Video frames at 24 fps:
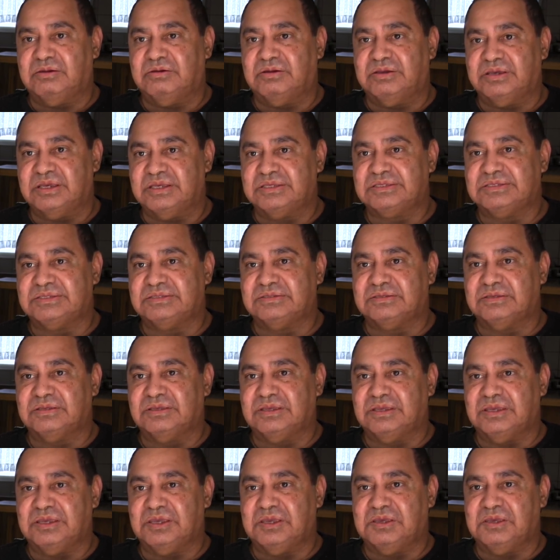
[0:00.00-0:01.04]
I guess
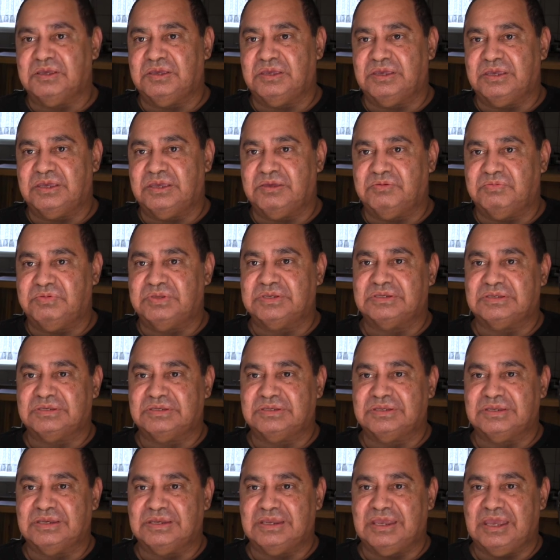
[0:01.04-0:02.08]
if it
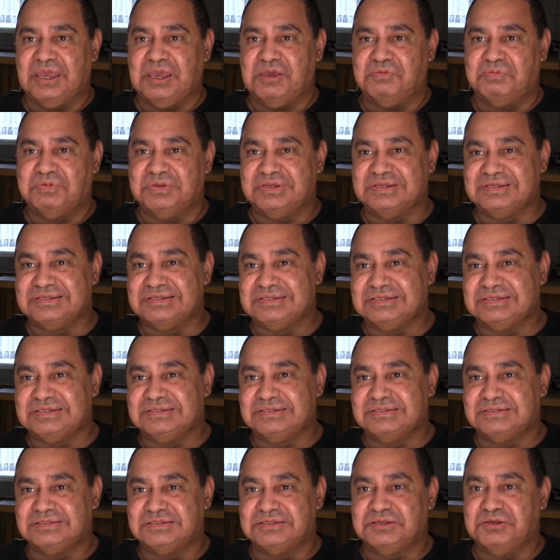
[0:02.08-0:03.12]

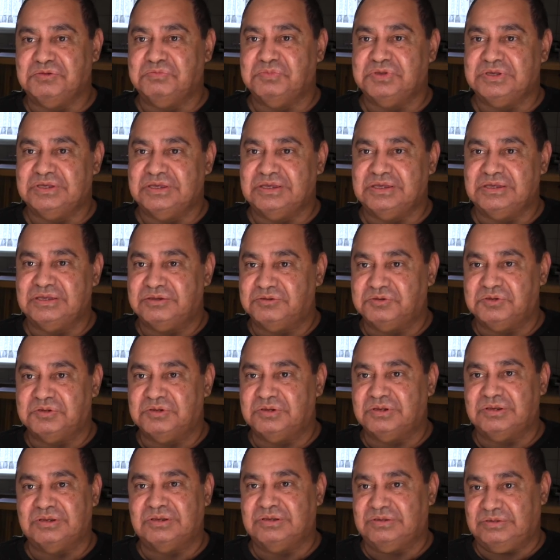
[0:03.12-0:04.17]
happens to me, it could,
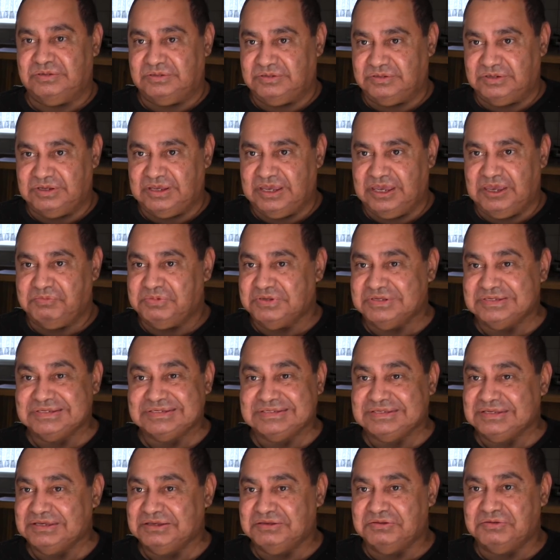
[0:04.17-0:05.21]

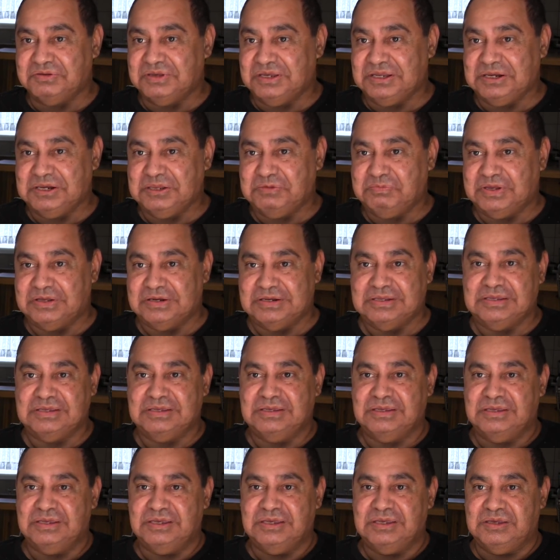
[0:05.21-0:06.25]
happens to
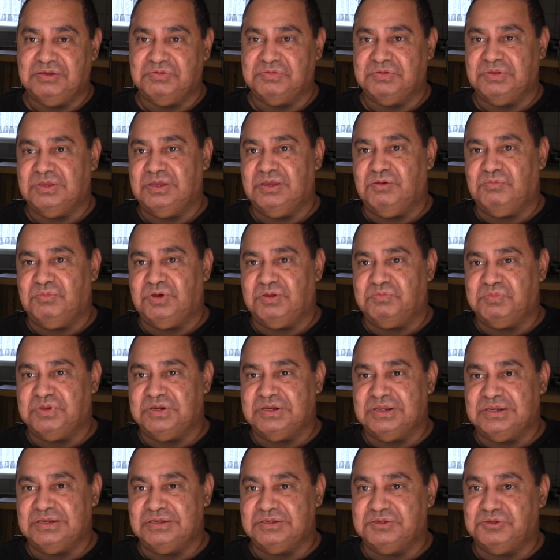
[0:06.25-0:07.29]
anybody. I
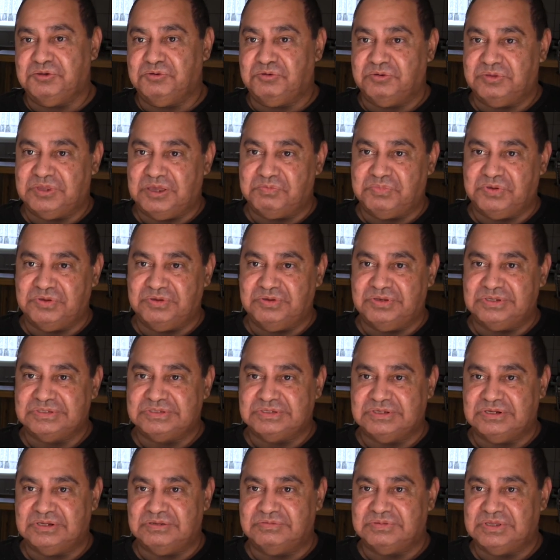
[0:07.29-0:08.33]
mean, it, you're that
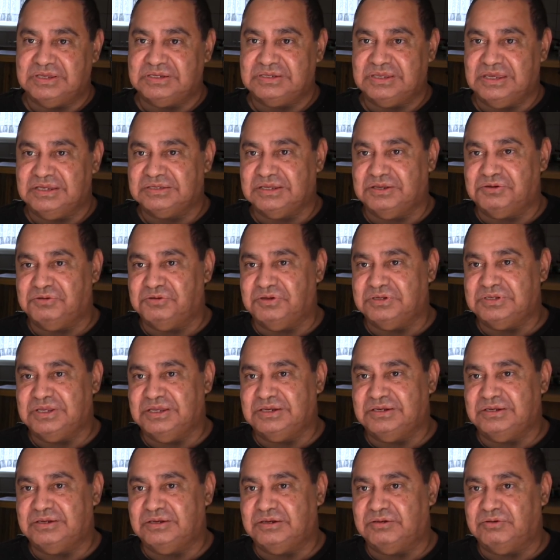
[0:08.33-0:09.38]
person. If they take that
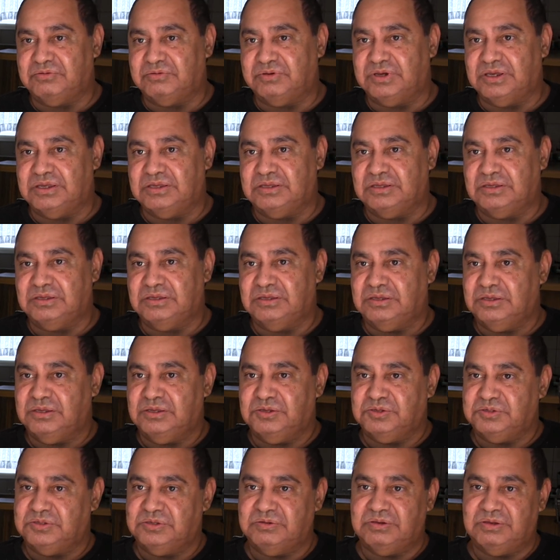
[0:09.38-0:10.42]
identity away,
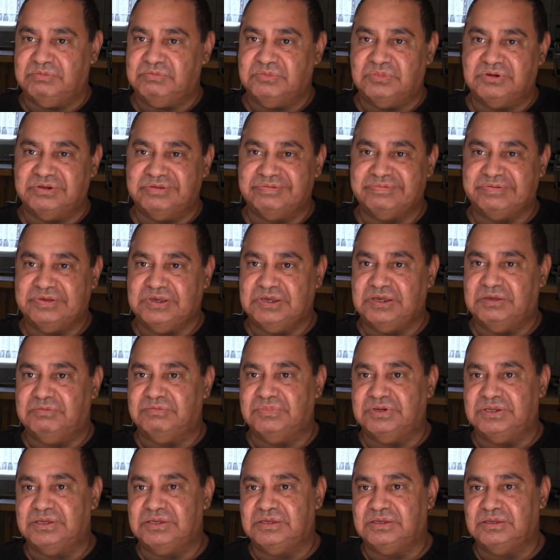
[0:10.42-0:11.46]
you haven't got a
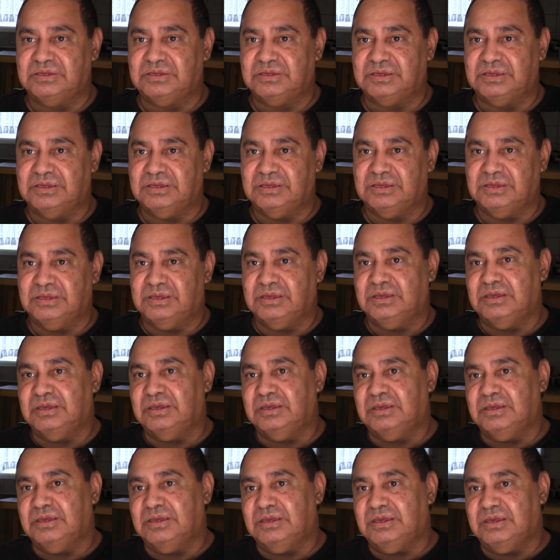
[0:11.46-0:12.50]
family.
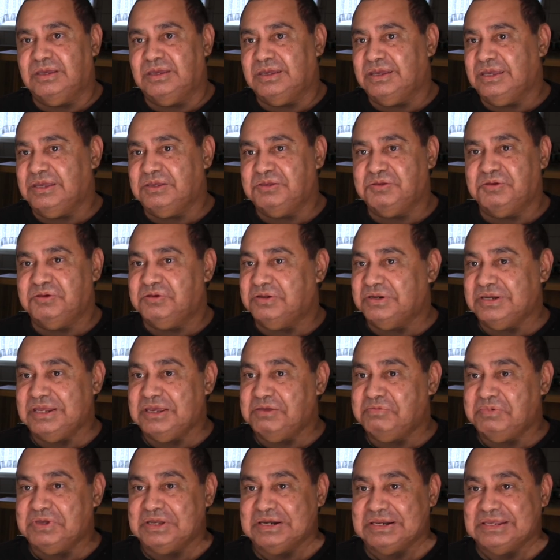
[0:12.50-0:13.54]
You've got
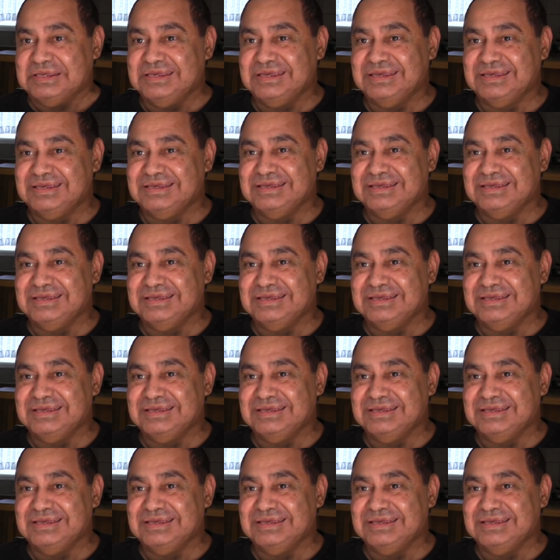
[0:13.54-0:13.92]
nobody.